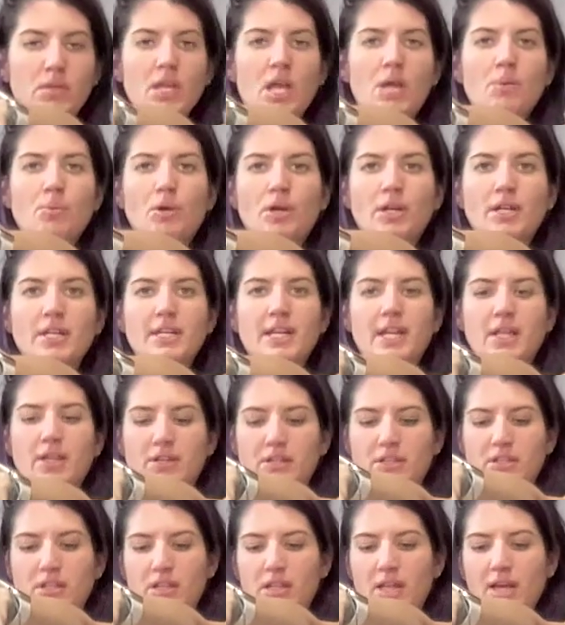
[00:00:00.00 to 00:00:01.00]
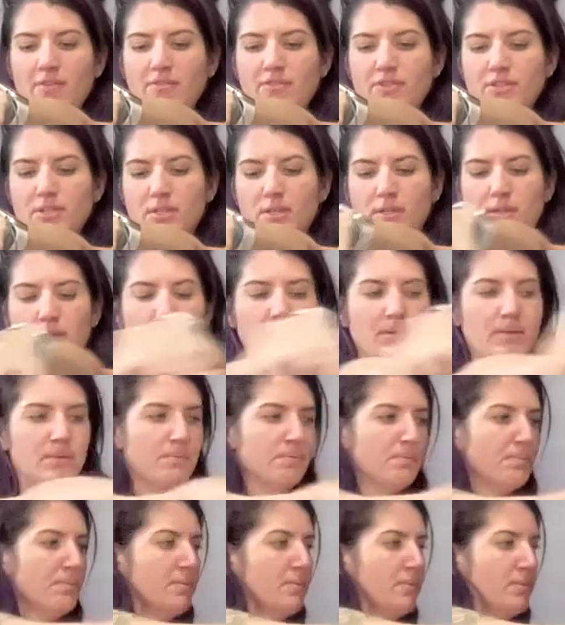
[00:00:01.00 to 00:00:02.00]
And we're inhaling to the left,
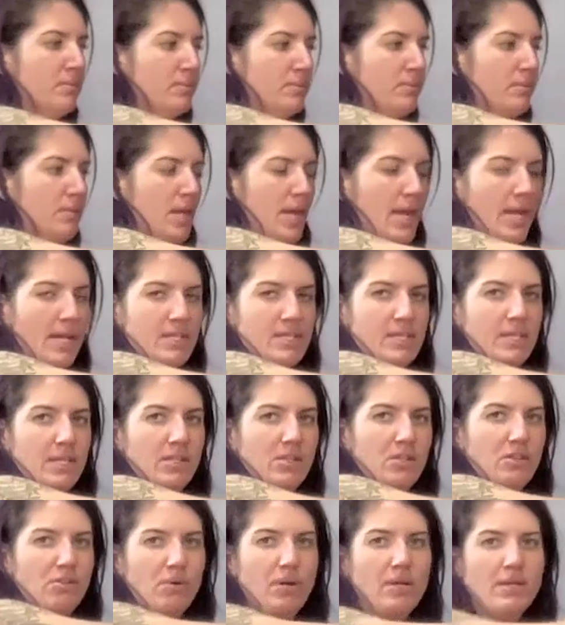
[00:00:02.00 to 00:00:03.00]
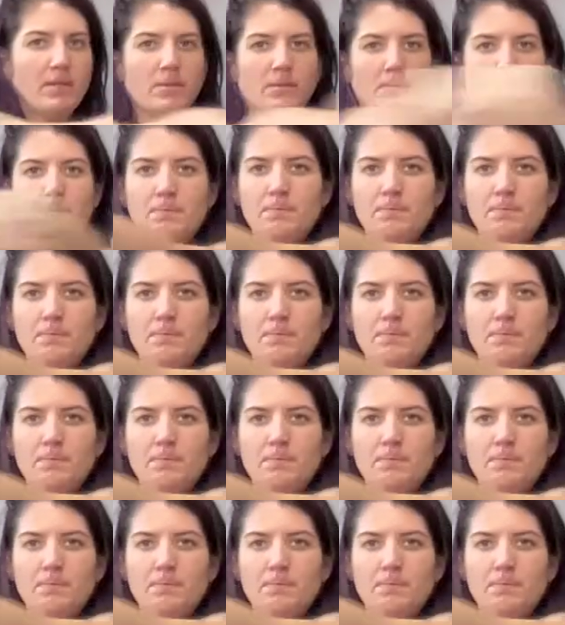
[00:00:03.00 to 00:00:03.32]
exhaling to the right.